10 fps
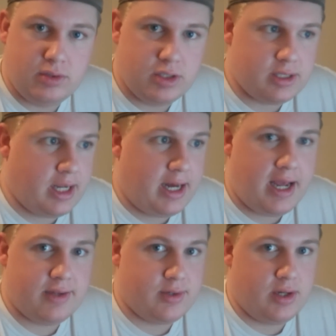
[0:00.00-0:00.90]
just like it
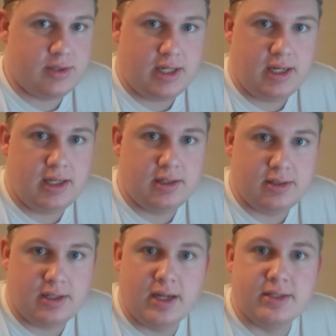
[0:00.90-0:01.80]
has when I was eating
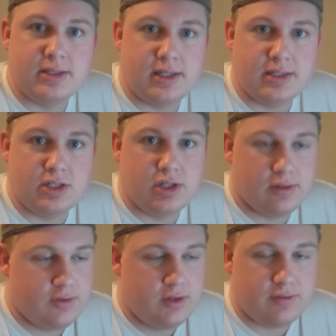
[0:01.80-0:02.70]
tons and tons of
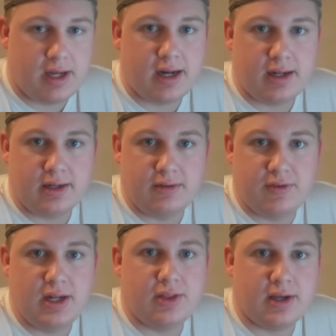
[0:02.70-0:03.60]
junk food. If not,
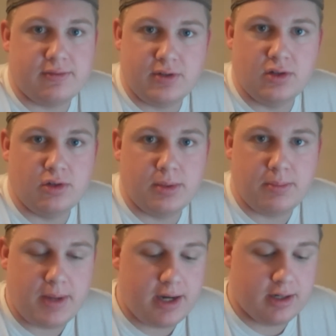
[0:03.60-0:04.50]
if anything, I feel a little
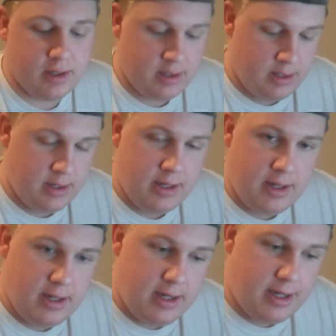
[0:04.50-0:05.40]
bit better.
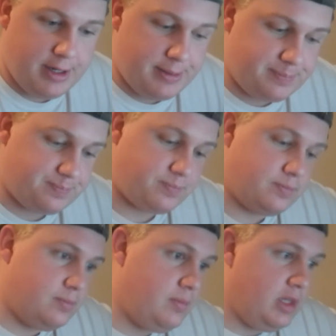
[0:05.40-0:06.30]

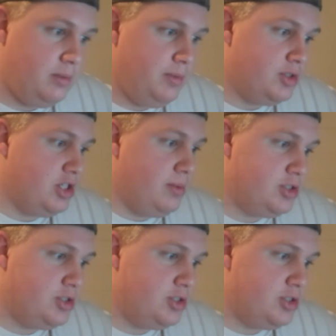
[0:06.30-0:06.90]
I'll share